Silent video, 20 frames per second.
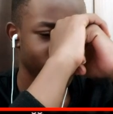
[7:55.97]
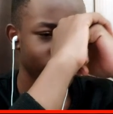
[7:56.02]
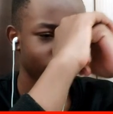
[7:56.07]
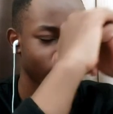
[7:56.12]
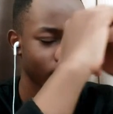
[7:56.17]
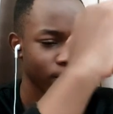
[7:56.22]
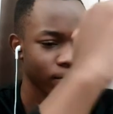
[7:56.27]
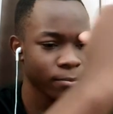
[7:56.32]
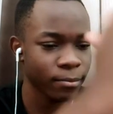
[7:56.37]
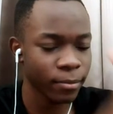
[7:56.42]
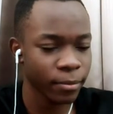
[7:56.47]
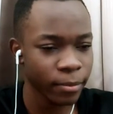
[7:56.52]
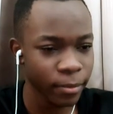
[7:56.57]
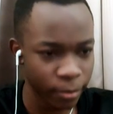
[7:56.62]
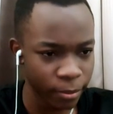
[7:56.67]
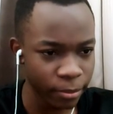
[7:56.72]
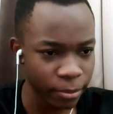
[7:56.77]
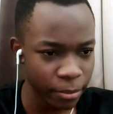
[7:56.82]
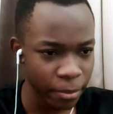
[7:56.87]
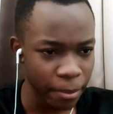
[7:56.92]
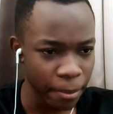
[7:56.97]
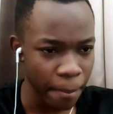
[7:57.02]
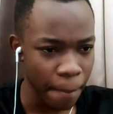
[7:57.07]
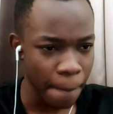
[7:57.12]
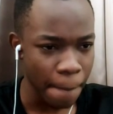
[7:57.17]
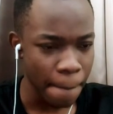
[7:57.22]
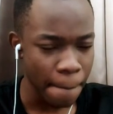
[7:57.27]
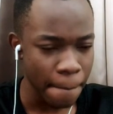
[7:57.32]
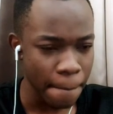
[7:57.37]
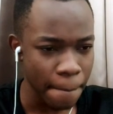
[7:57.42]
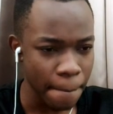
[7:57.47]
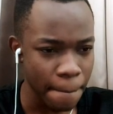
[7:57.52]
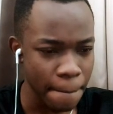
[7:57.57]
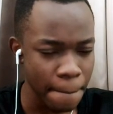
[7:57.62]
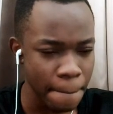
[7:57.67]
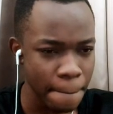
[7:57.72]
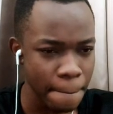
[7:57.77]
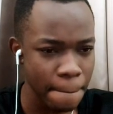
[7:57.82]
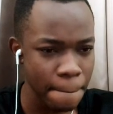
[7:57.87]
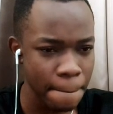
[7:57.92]

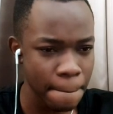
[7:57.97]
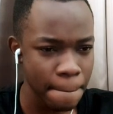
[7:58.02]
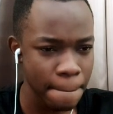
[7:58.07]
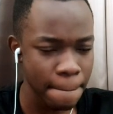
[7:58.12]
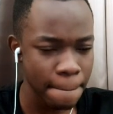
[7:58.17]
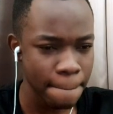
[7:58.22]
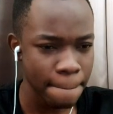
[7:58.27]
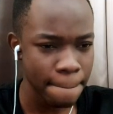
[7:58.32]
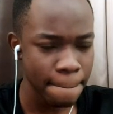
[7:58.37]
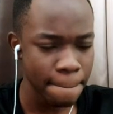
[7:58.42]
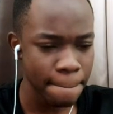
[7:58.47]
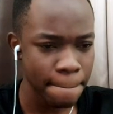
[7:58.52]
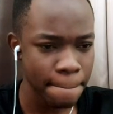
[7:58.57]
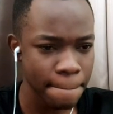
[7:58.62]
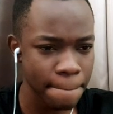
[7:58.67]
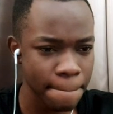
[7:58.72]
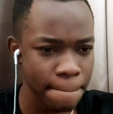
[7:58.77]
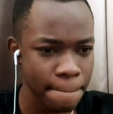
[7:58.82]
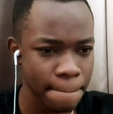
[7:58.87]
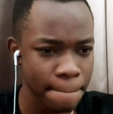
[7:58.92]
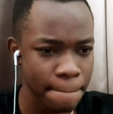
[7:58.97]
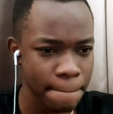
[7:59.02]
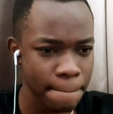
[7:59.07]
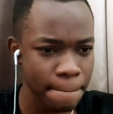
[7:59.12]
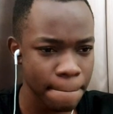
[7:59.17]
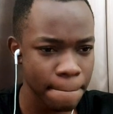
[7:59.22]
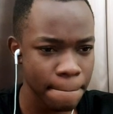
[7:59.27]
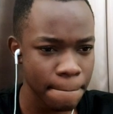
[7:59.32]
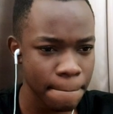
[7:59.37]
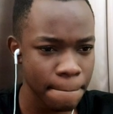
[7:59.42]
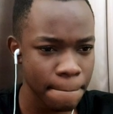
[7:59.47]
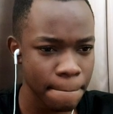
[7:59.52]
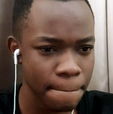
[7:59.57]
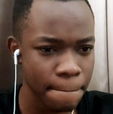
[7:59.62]
[no speech]